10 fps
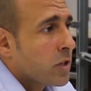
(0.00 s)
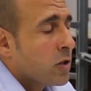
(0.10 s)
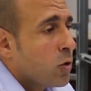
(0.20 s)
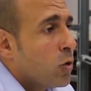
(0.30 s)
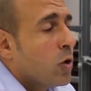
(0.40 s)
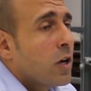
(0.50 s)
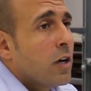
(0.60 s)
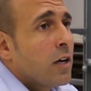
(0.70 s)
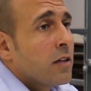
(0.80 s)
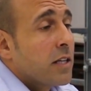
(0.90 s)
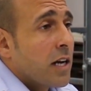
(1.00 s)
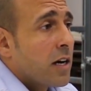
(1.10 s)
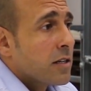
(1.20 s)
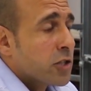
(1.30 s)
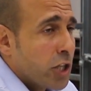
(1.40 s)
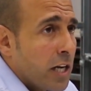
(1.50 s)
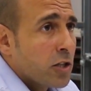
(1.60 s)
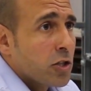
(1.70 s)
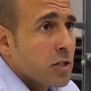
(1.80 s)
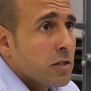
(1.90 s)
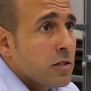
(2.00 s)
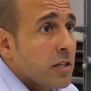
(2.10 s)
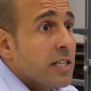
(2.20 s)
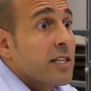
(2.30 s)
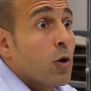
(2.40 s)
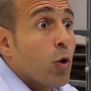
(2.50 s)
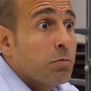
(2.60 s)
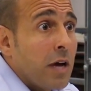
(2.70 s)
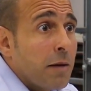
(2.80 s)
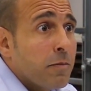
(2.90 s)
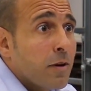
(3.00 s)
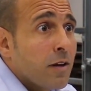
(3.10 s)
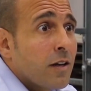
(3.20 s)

We know there are challenges, there is a roadmap,